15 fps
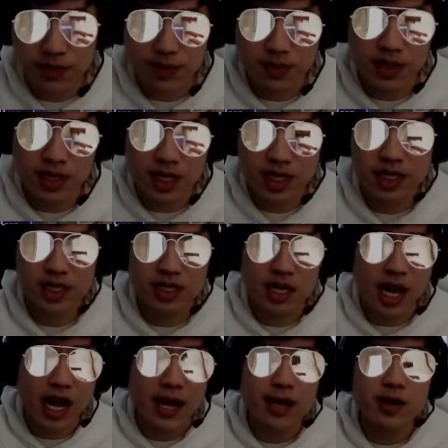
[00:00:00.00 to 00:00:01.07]
but in
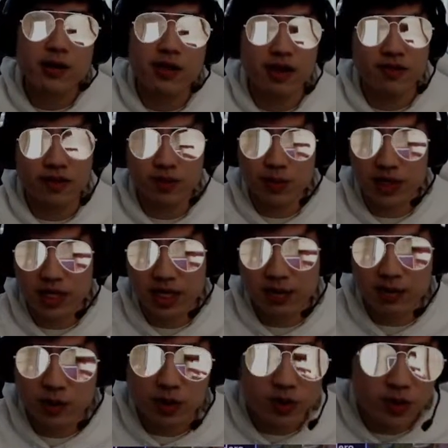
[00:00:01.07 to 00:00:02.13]
higher level play,
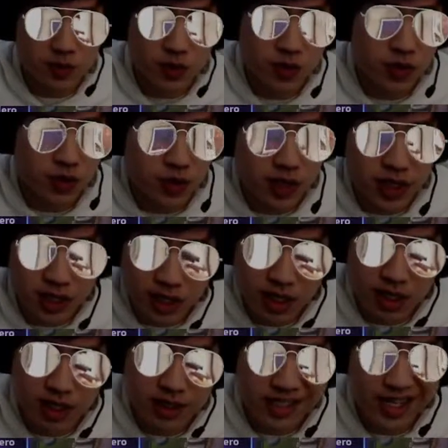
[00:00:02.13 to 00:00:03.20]
most people don't
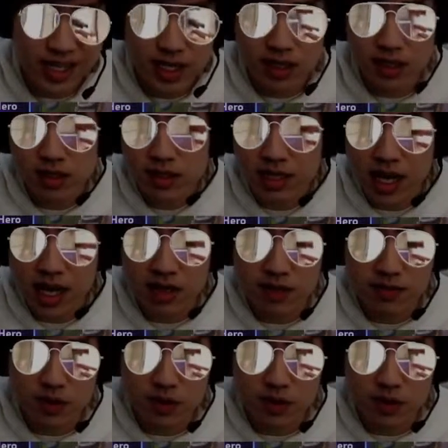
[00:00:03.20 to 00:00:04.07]
take this talent.